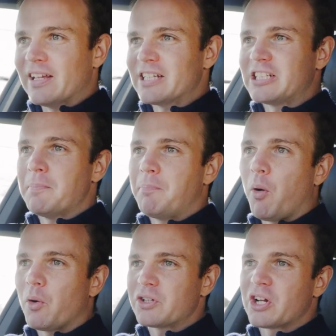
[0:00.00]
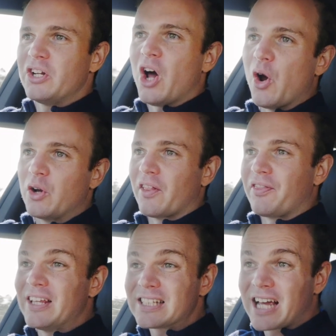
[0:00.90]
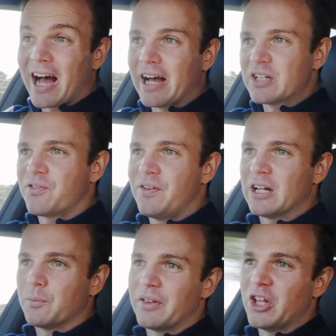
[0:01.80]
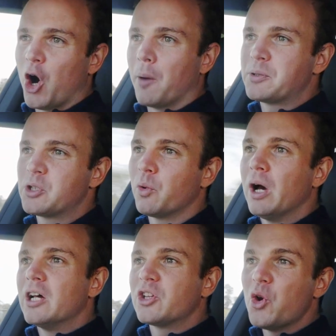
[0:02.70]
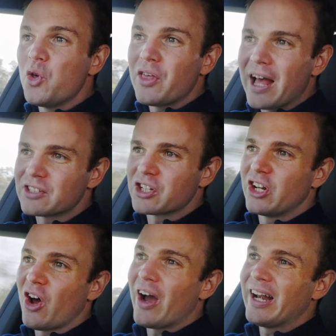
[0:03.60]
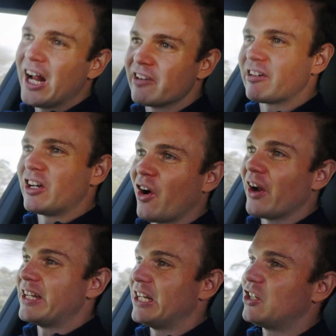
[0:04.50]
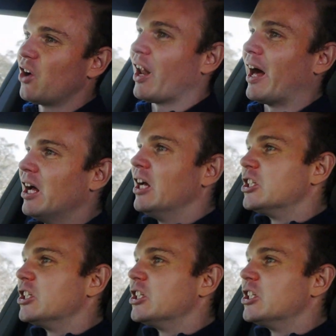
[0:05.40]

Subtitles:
this, it's important to note that this car is fitted with the optional $2,990